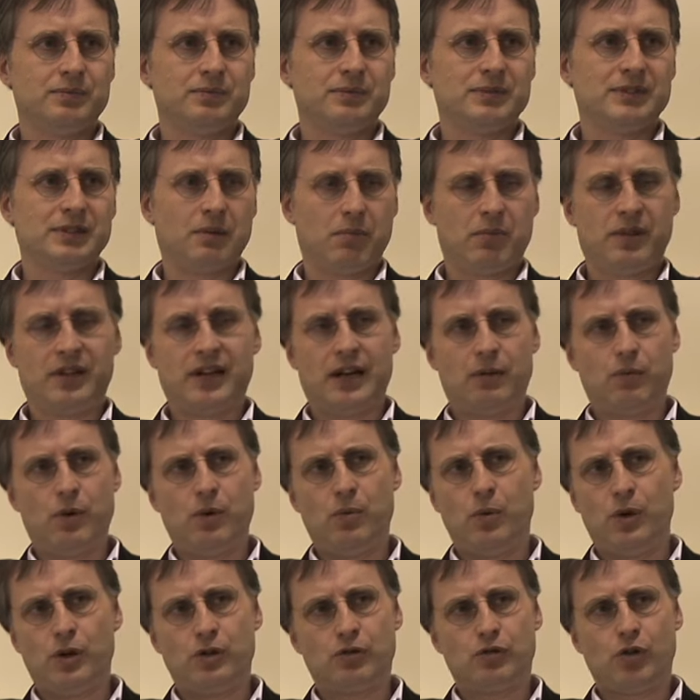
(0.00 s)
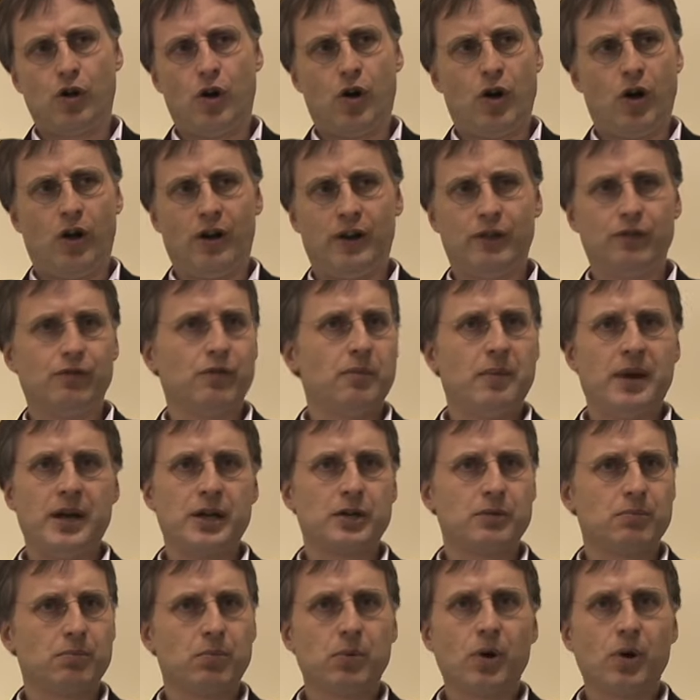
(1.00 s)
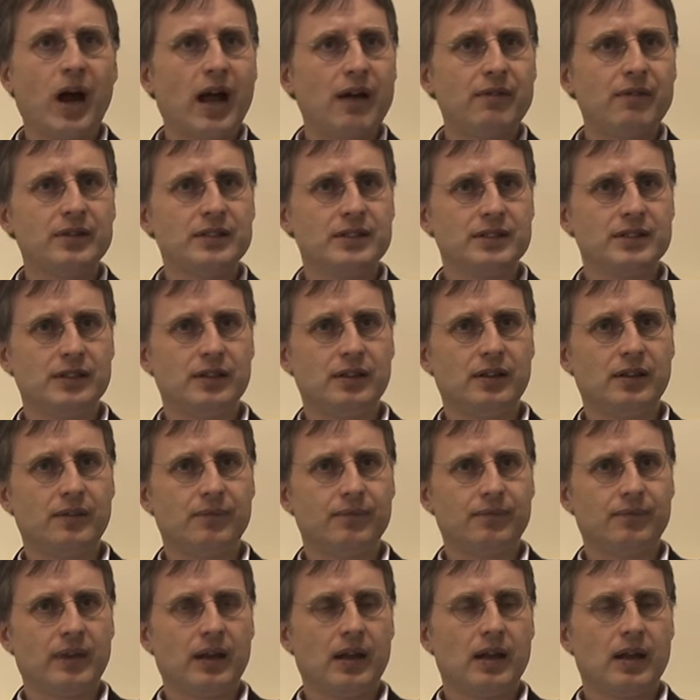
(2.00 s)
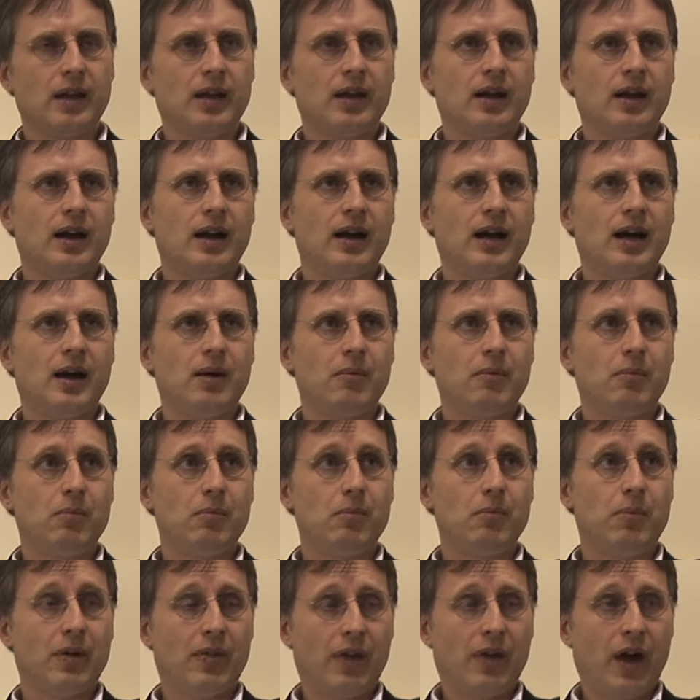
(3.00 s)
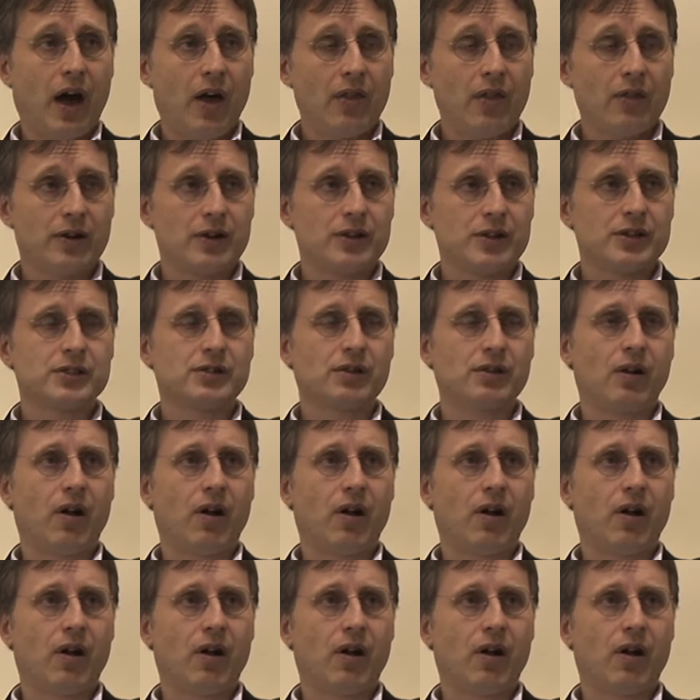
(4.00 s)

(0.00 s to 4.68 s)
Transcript: something that we would call information privacy. But others